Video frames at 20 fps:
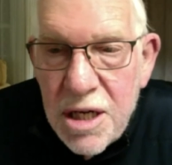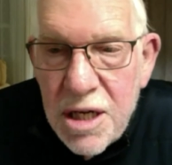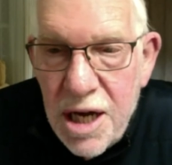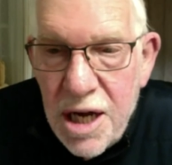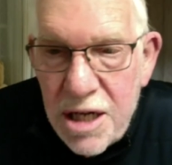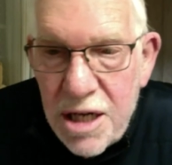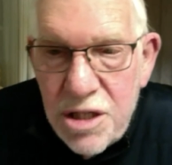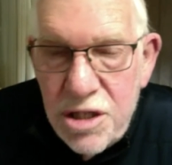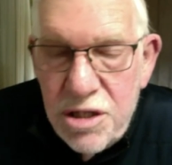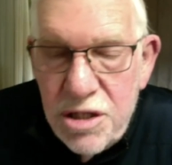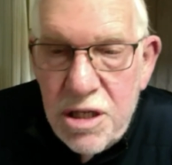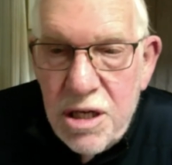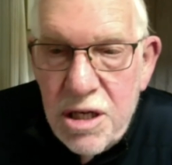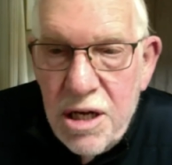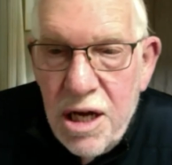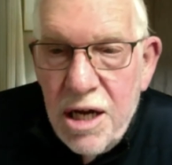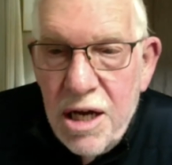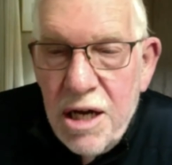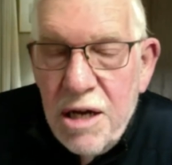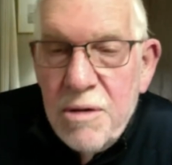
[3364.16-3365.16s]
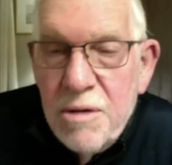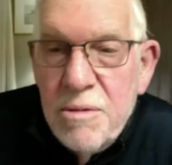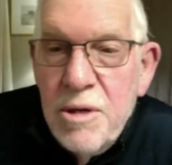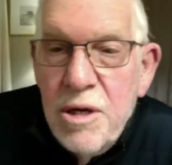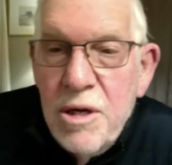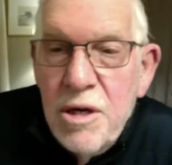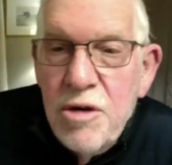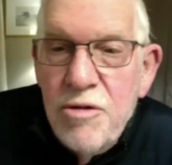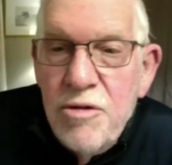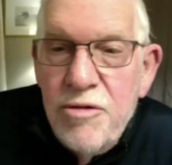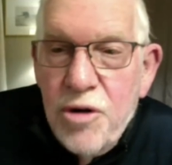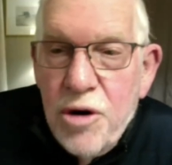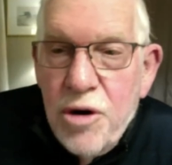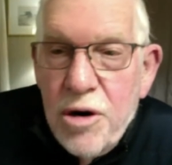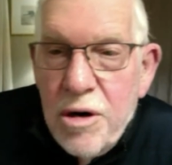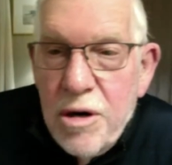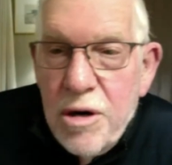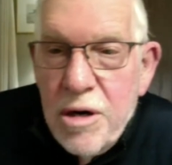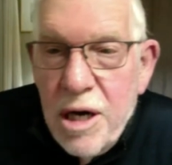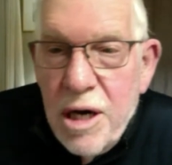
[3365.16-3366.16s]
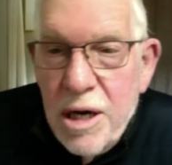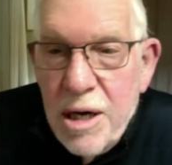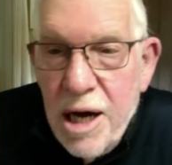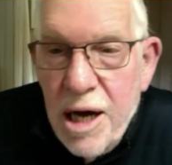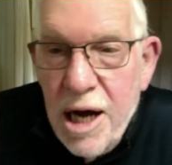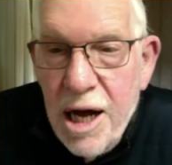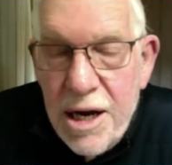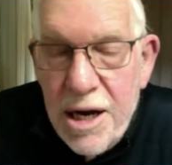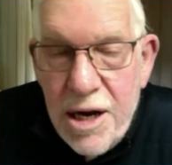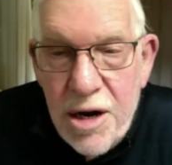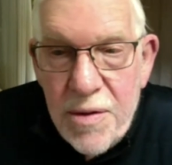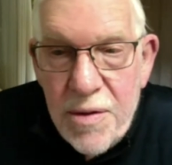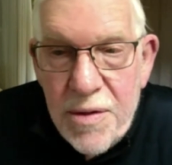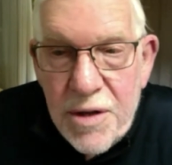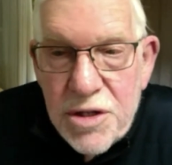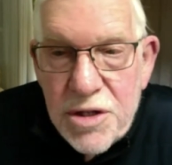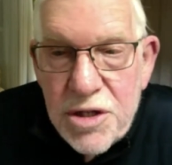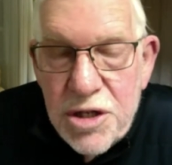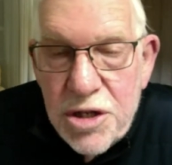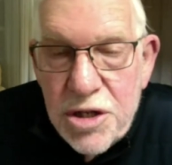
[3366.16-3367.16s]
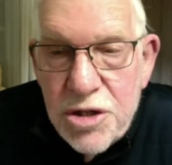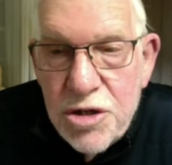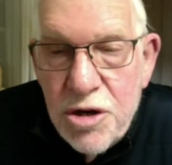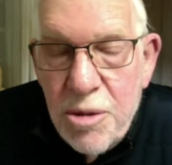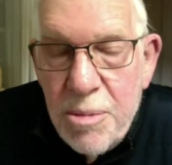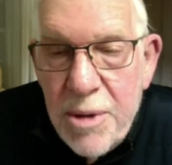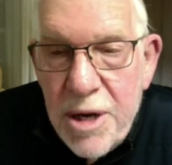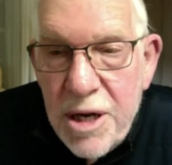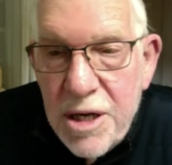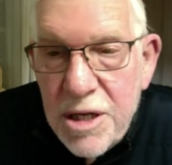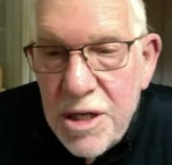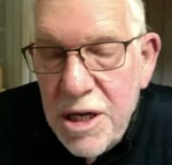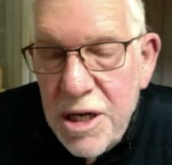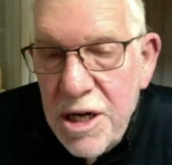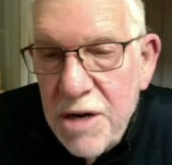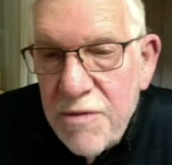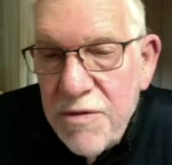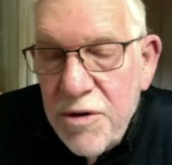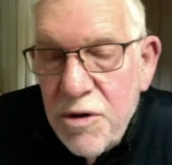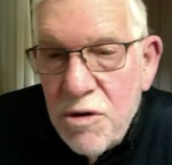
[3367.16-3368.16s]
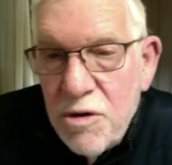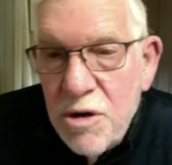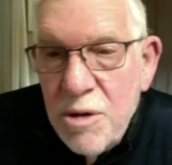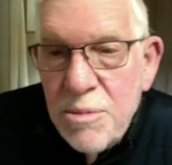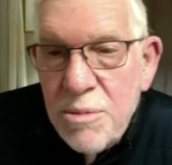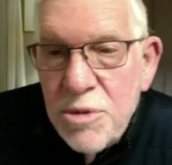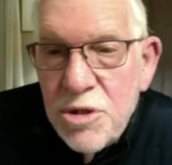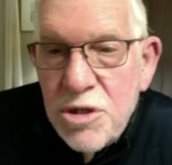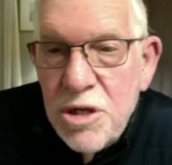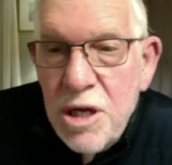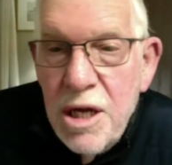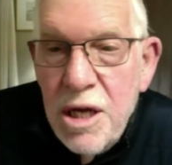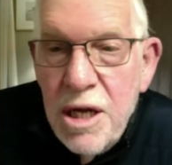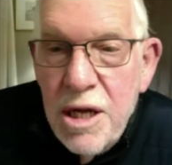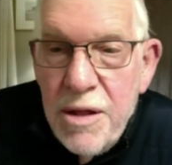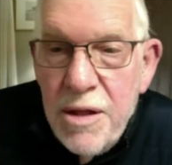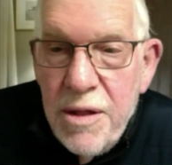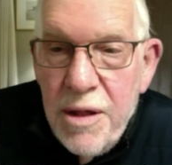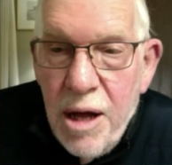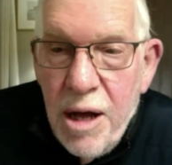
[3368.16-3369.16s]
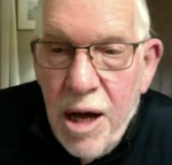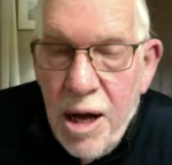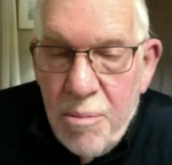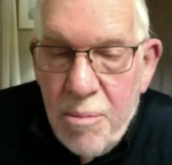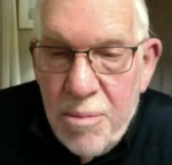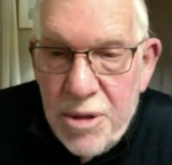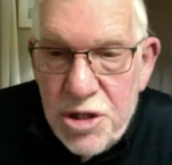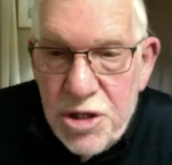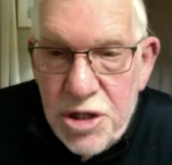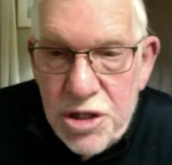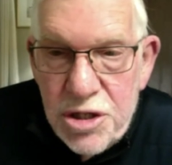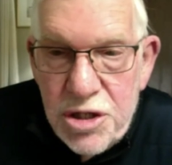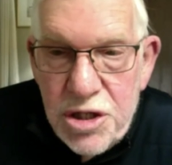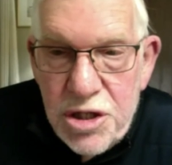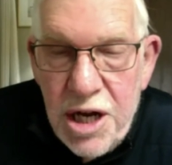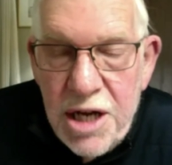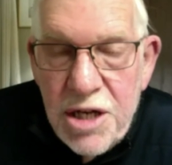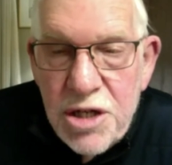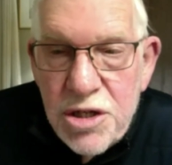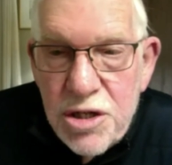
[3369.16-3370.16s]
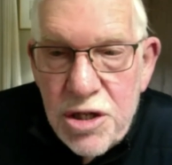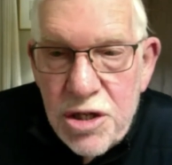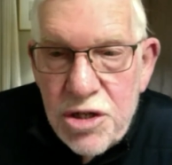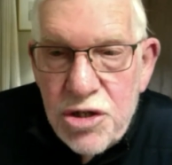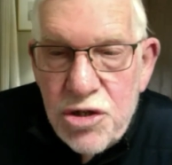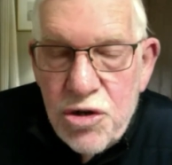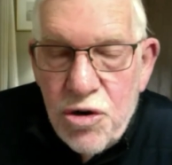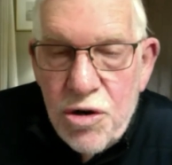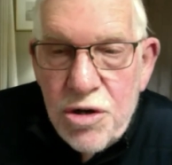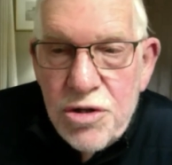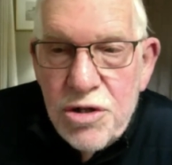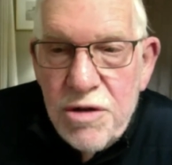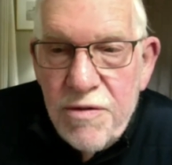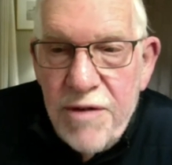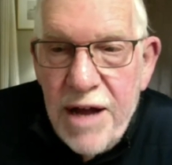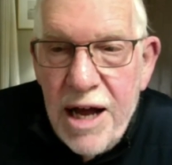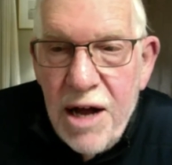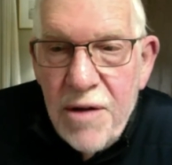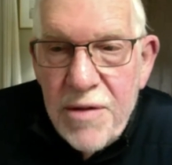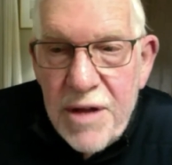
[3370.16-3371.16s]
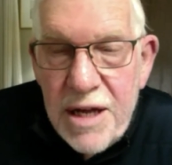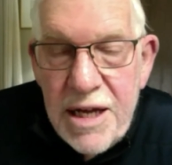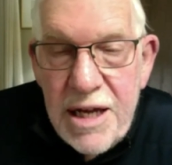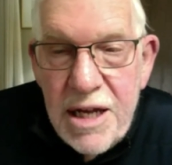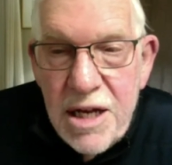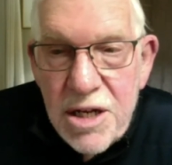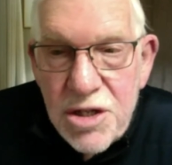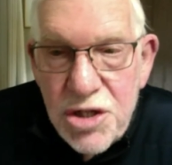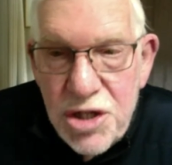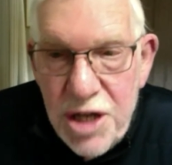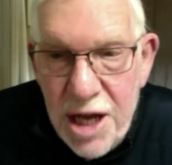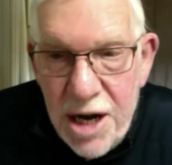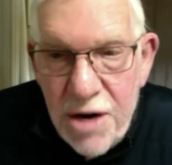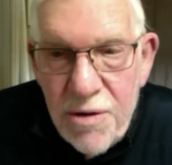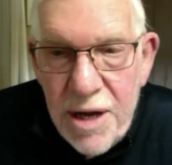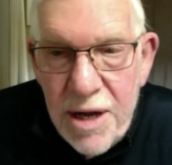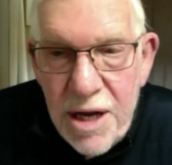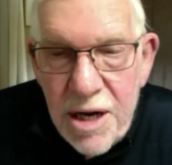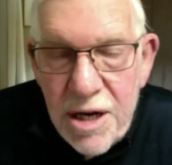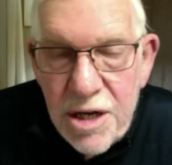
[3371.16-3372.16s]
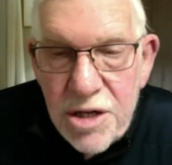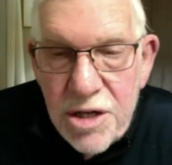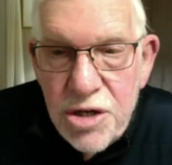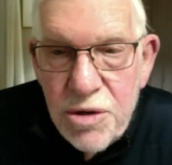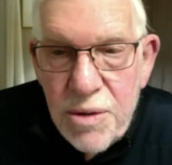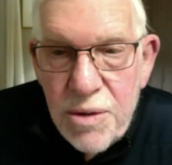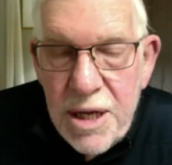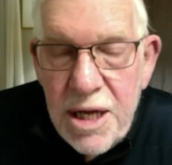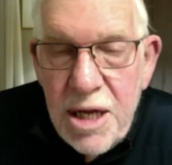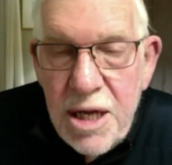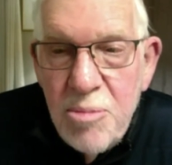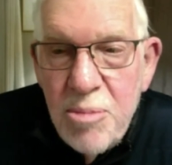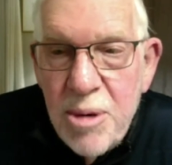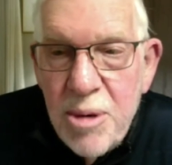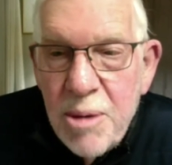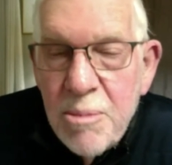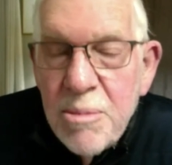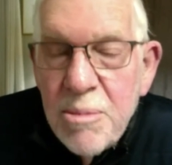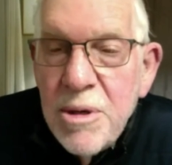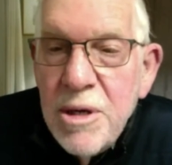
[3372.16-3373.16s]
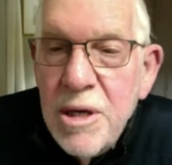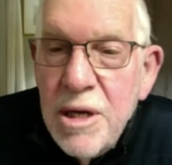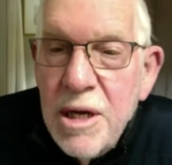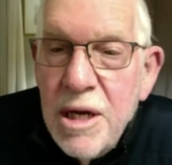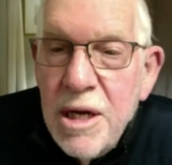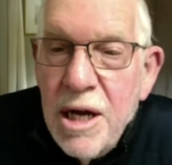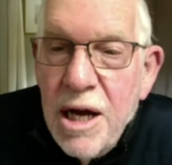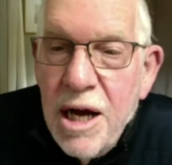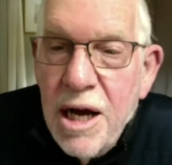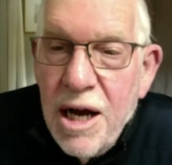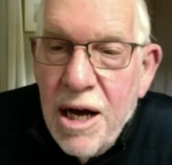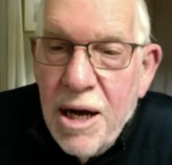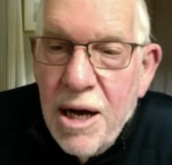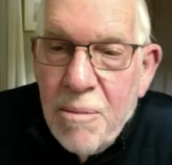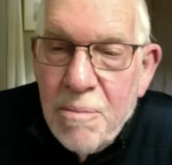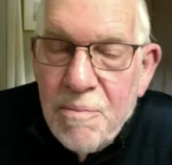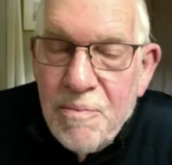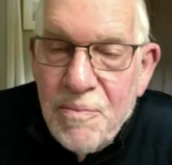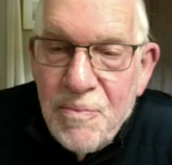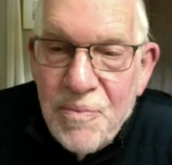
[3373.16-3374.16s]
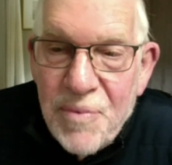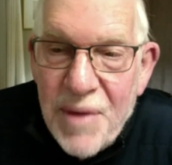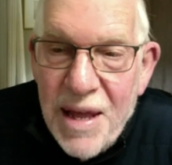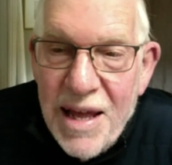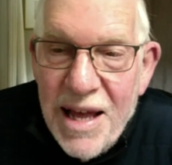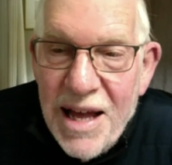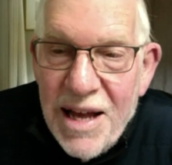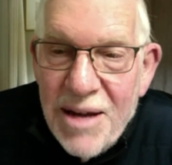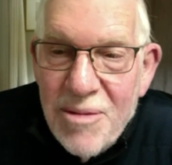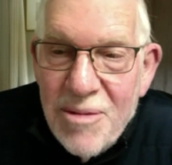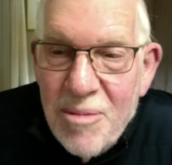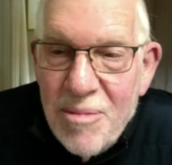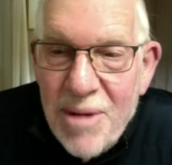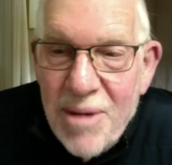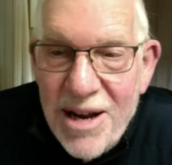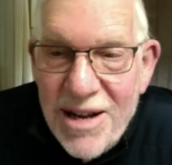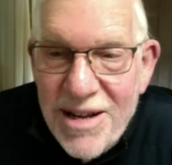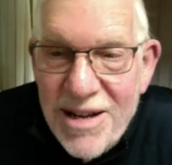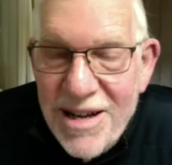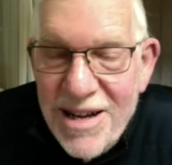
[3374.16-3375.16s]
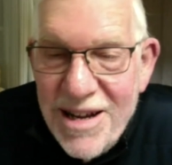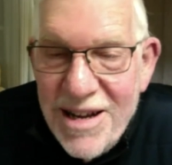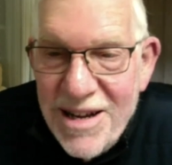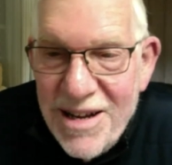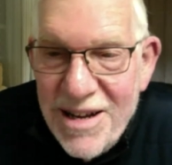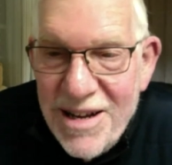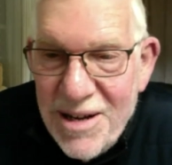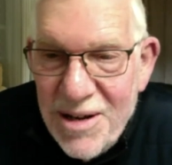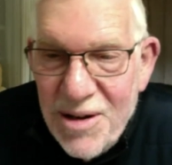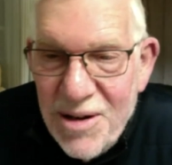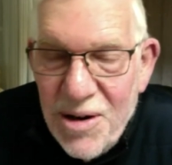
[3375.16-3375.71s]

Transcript: ducts uh, for uh, hot air that's distributed to different rooms, uh, but just change the source of how the heat is generated to a heat pump. Um, but uh,